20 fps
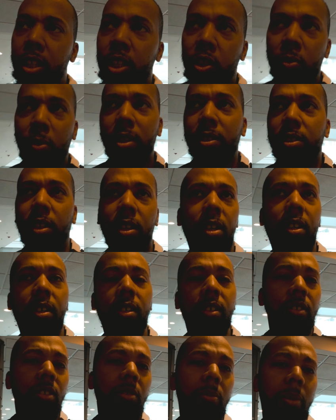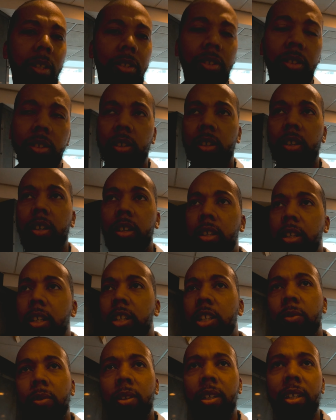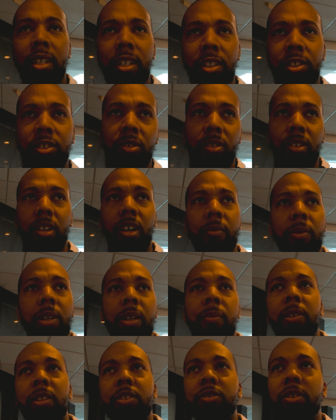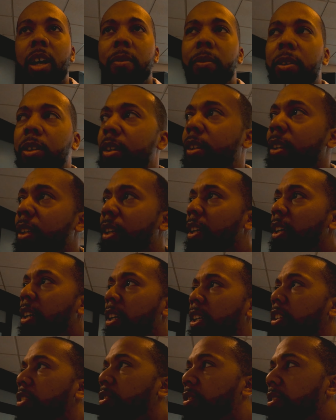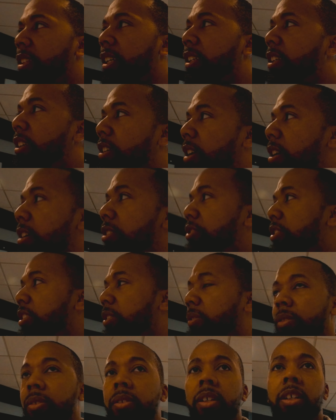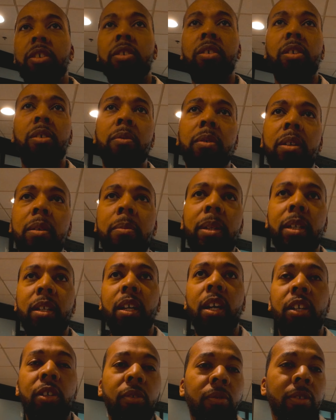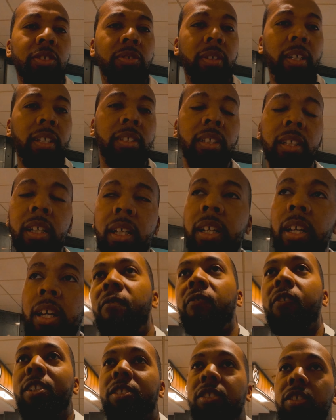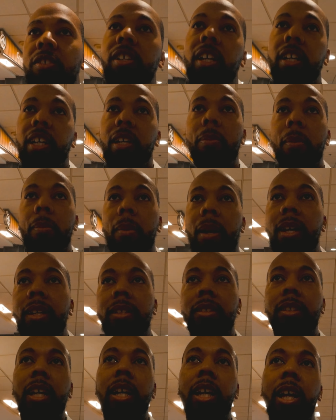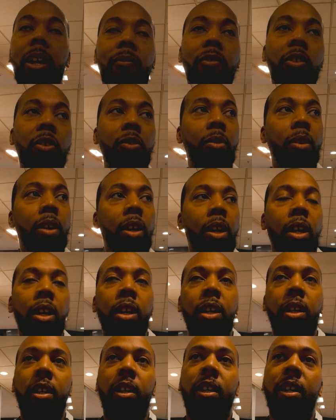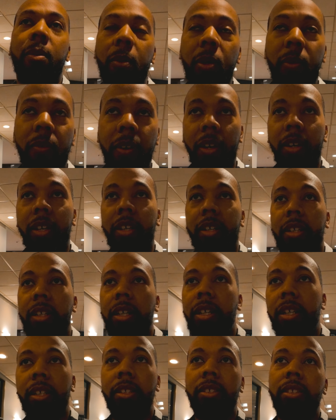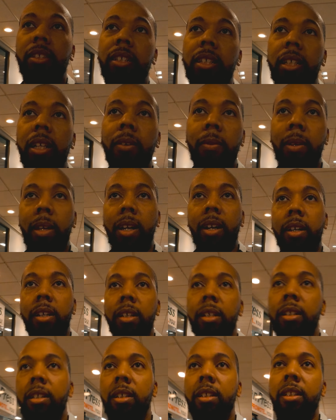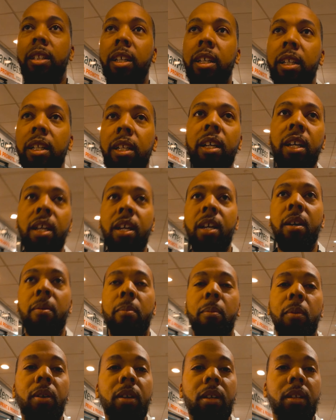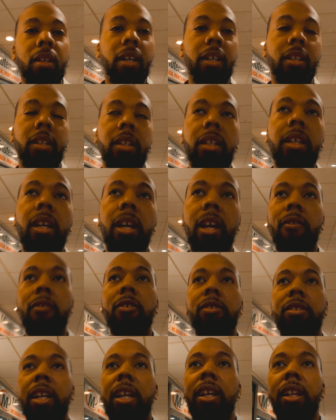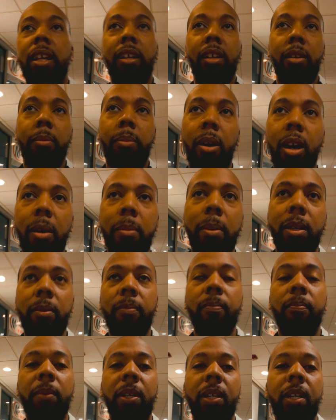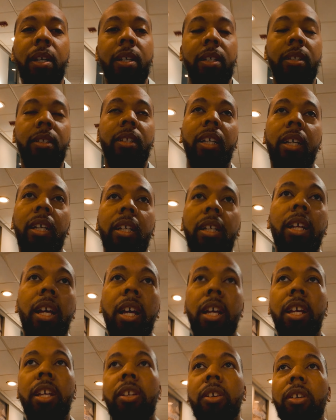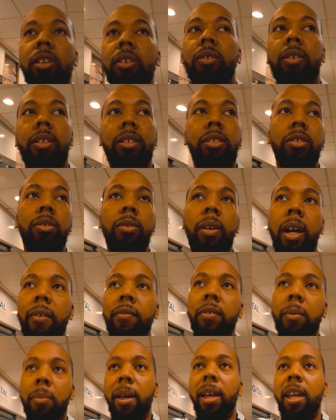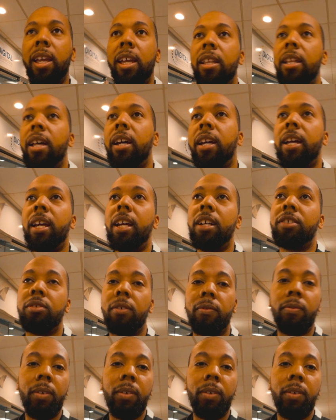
you worked hard, you bought your car, and you want to kind of show it off whenever you drive it, or you just like your car in general and you don't want to be doing transit? The first thing you gotta keep in mind is that if you can move out here to the DMV area, then more than likely if you stay in like an apartment, then you're going to have to pay like an extra